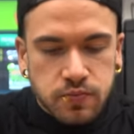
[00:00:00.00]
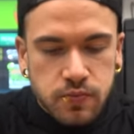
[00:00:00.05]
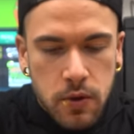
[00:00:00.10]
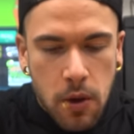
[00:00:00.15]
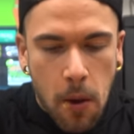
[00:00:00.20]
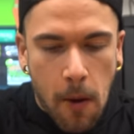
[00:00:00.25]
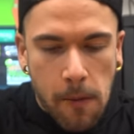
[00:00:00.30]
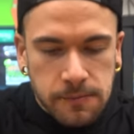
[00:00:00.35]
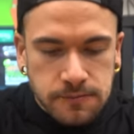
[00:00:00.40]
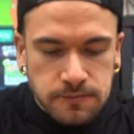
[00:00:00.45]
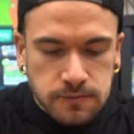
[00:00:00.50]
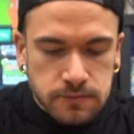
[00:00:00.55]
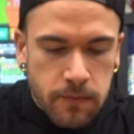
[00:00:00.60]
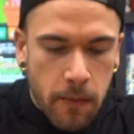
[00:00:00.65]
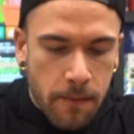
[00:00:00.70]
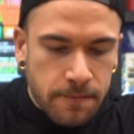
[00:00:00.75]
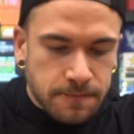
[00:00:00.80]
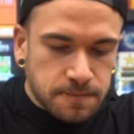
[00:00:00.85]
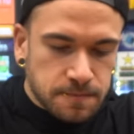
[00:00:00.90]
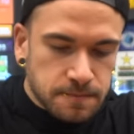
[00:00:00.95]
2
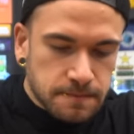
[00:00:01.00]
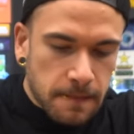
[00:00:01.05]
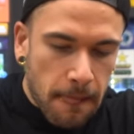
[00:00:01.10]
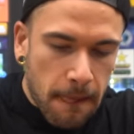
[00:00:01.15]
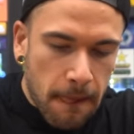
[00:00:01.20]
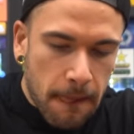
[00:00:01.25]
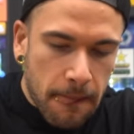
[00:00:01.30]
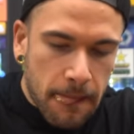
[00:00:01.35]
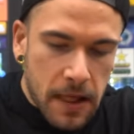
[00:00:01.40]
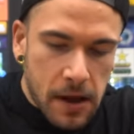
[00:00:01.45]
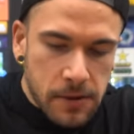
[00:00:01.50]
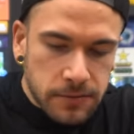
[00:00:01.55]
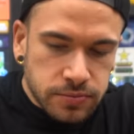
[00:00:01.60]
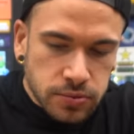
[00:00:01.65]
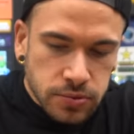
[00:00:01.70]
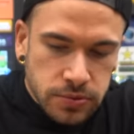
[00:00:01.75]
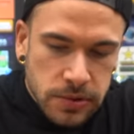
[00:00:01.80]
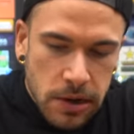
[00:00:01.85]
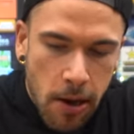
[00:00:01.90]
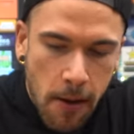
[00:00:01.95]
minutes and 40
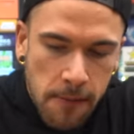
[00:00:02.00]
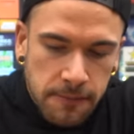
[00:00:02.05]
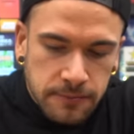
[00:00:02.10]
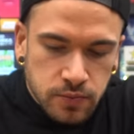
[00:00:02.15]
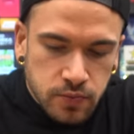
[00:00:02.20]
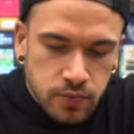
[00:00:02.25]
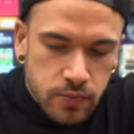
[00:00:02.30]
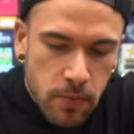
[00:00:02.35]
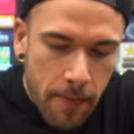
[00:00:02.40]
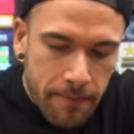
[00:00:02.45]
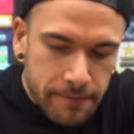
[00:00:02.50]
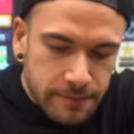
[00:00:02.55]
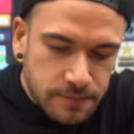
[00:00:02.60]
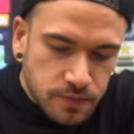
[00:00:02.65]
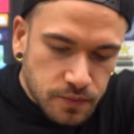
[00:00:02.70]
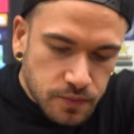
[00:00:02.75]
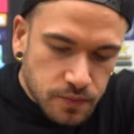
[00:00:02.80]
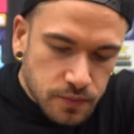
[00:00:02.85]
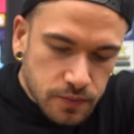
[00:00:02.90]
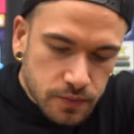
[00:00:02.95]
seconds.
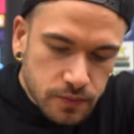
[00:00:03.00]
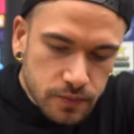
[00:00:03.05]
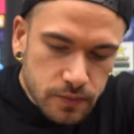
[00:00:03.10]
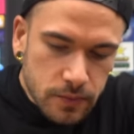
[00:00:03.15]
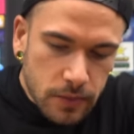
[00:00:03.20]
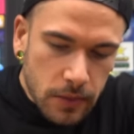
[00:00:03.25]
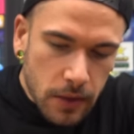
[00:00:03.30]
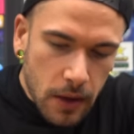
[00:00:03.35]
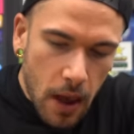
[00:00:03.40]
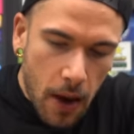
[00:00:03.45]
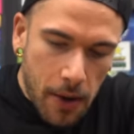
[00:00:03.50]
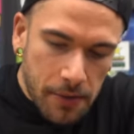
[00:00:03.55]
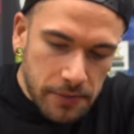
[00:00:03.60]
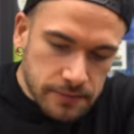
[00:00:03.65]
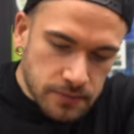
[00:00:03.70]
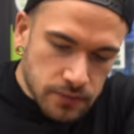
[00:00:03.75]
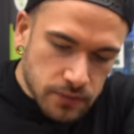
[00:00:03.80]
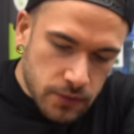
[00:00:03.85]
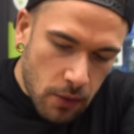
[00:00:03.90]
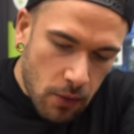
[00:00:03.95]
Wow.